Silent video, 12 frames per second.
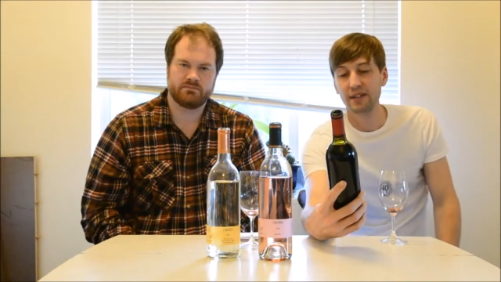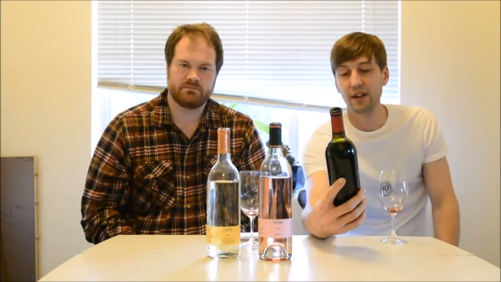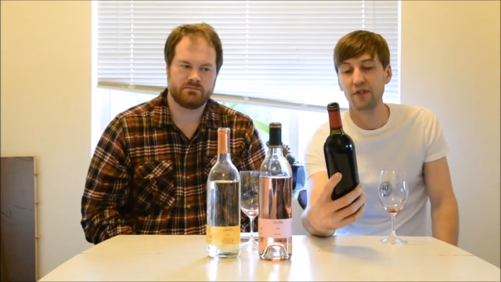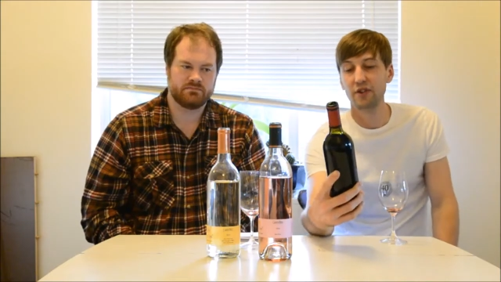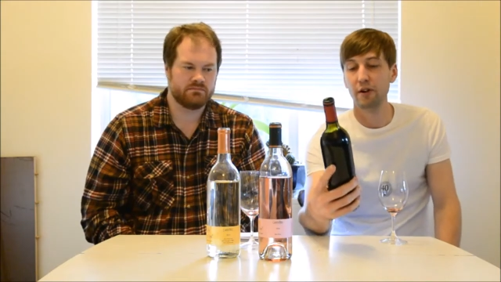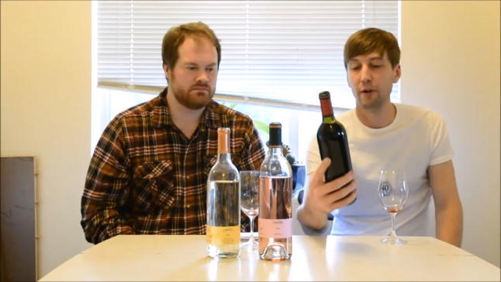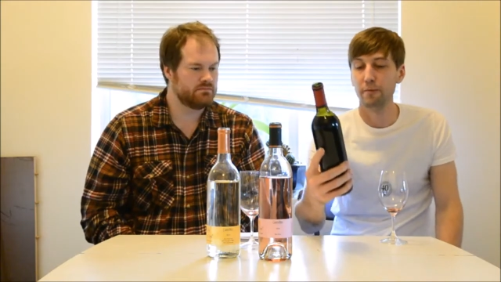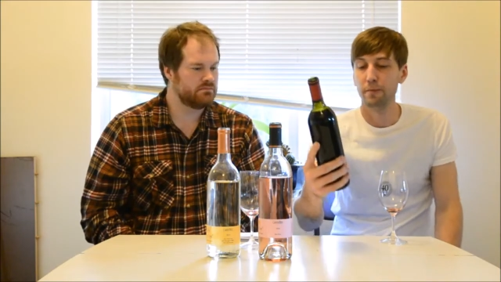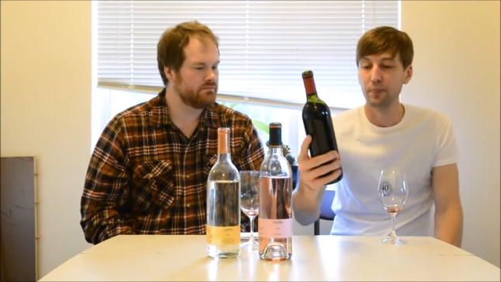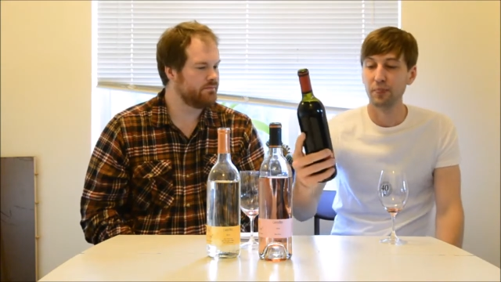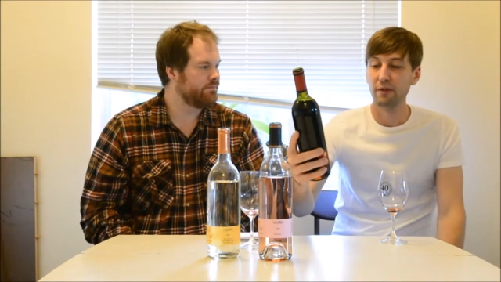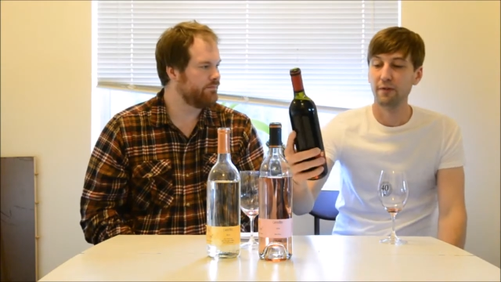Speaker 1: Sauvignon,
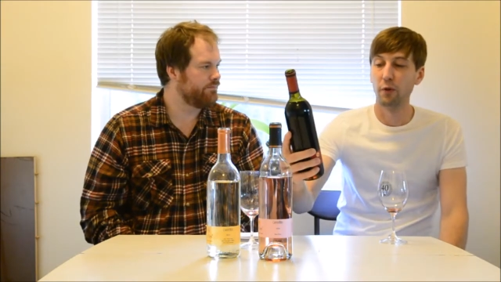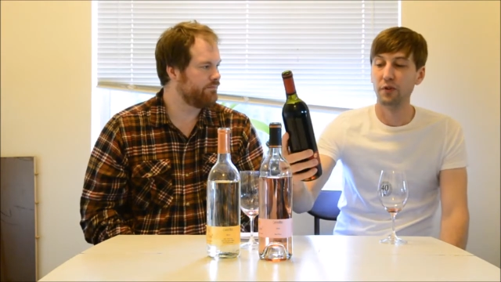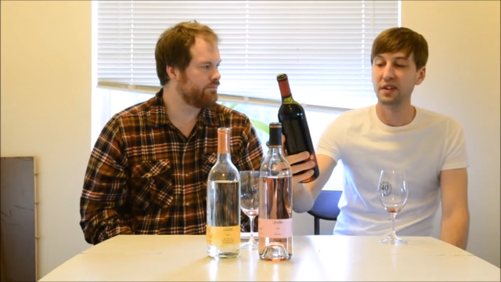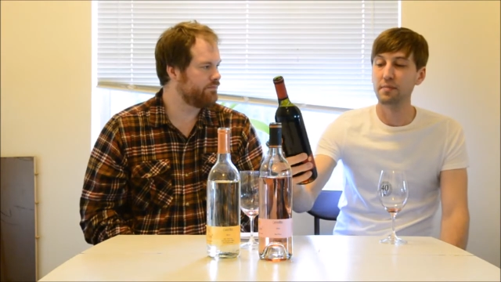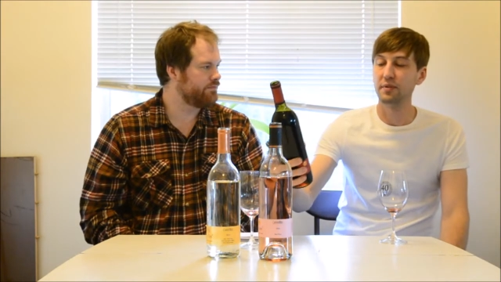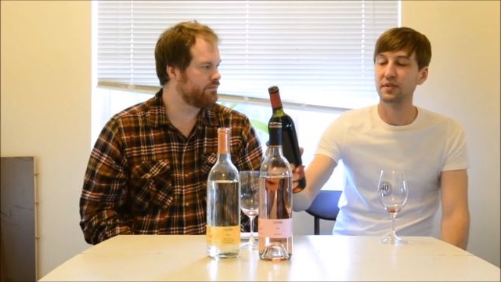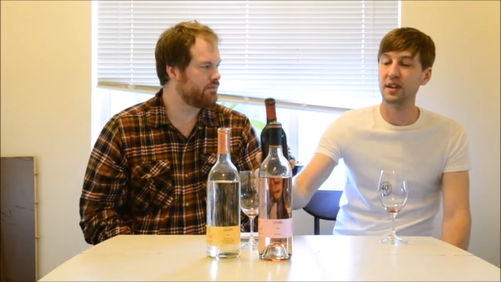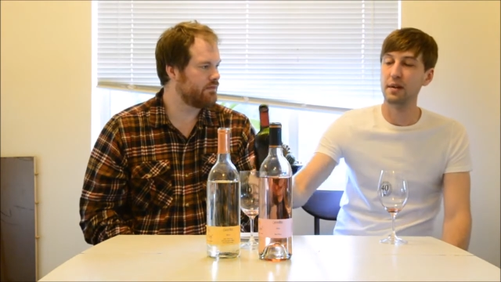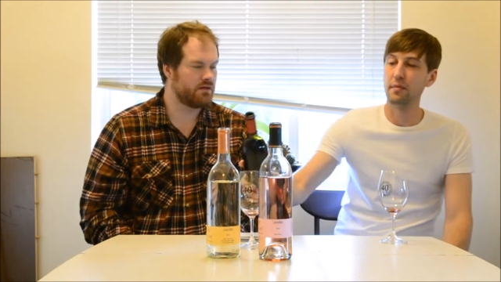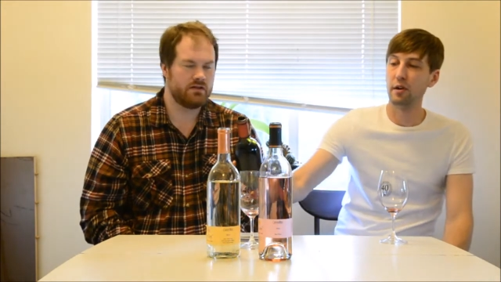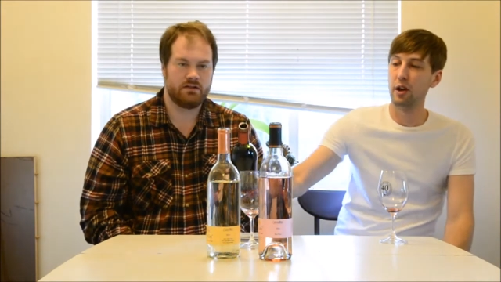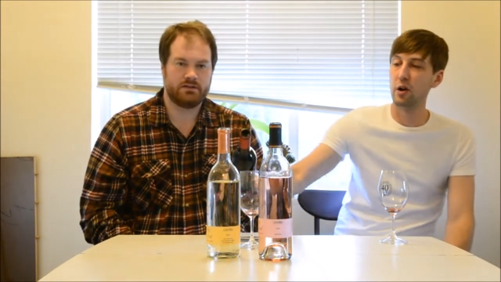14%
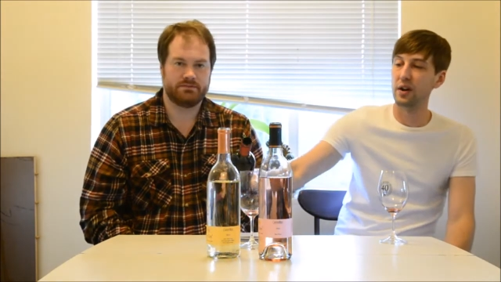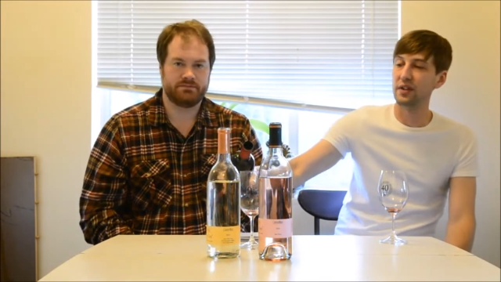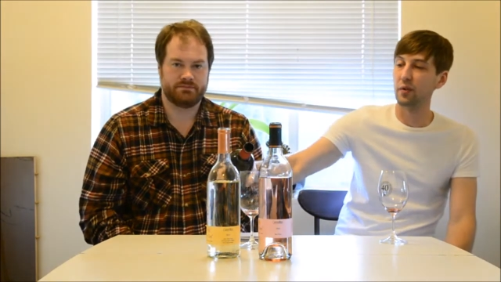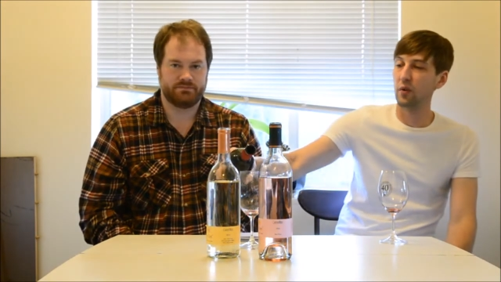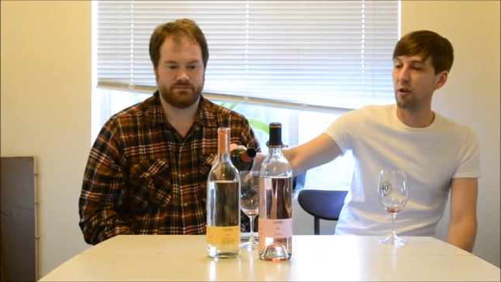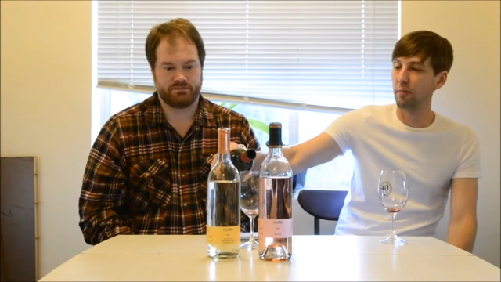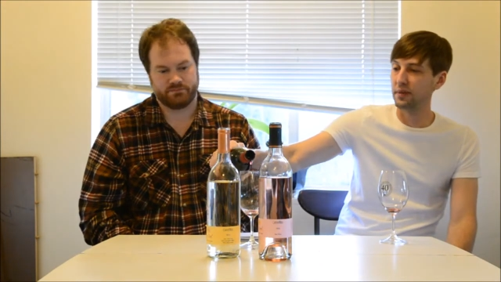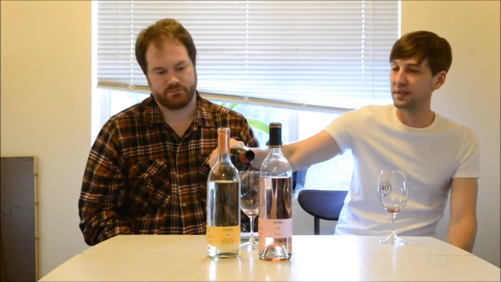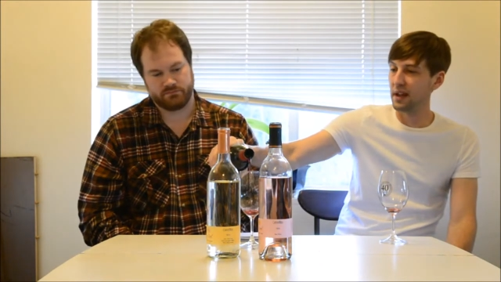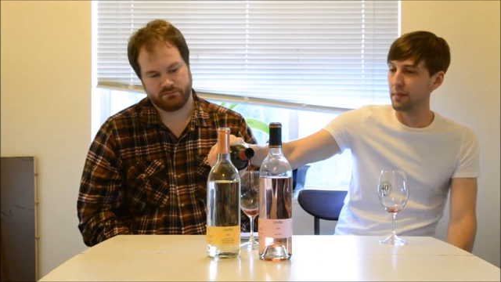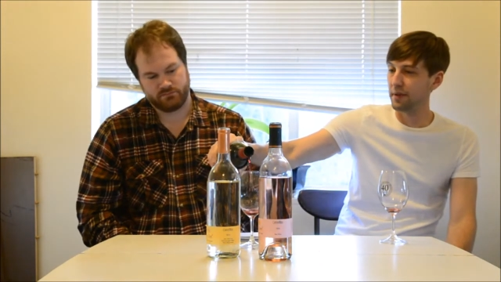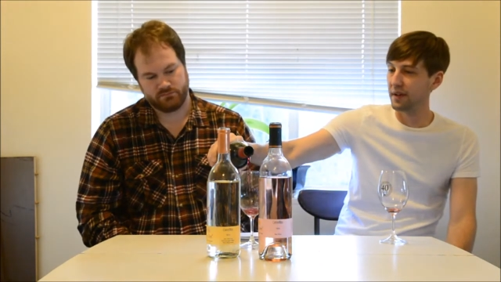Merlot, and 12%
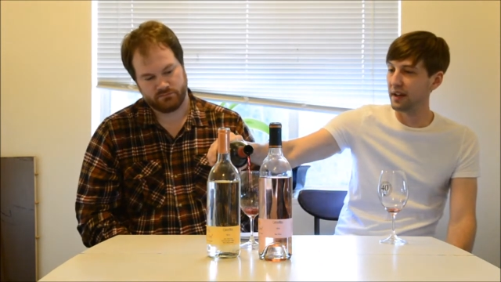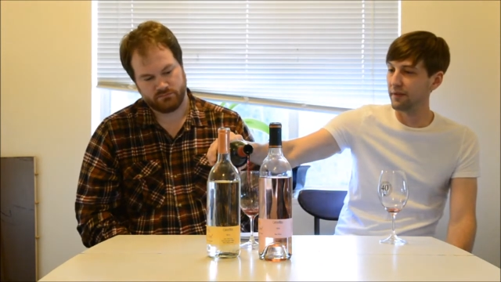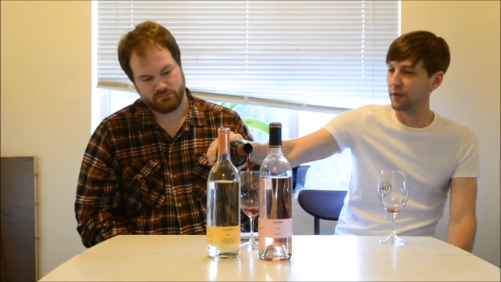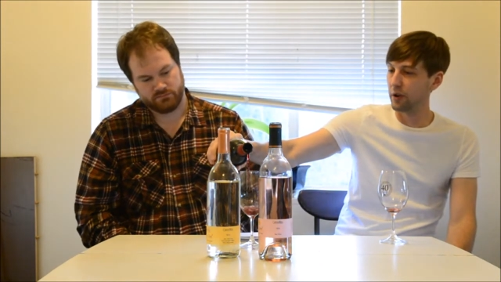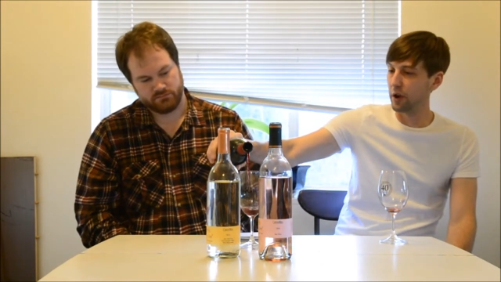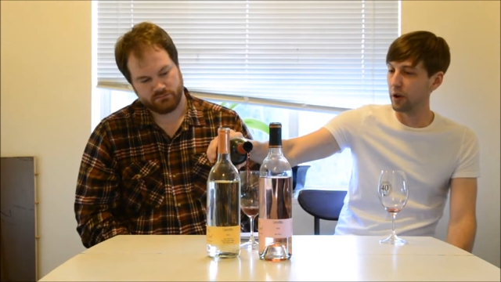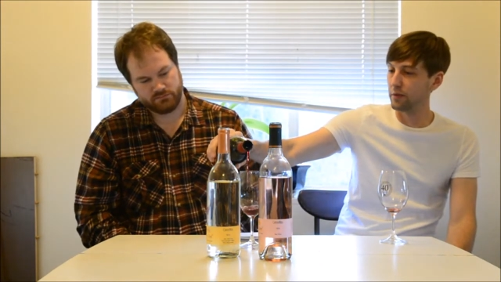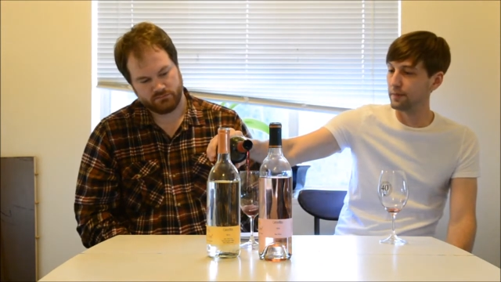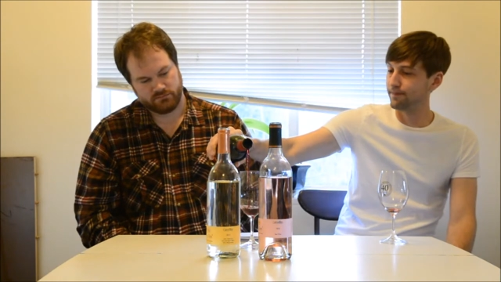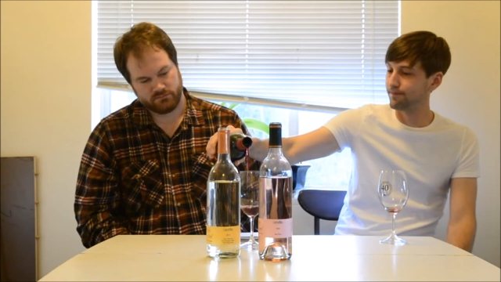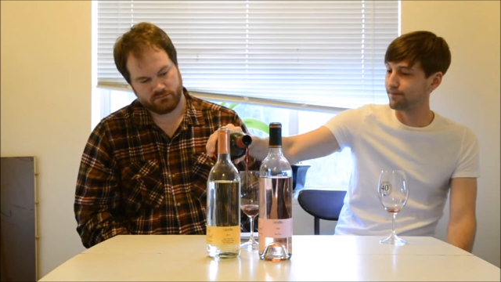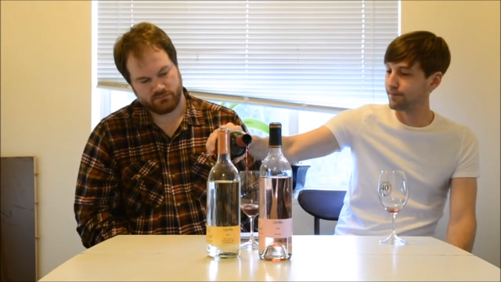Petit Verdot.
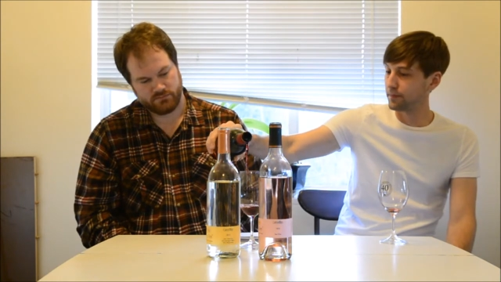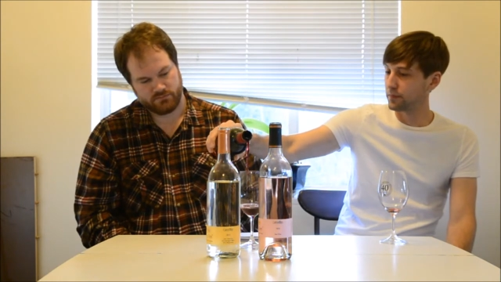All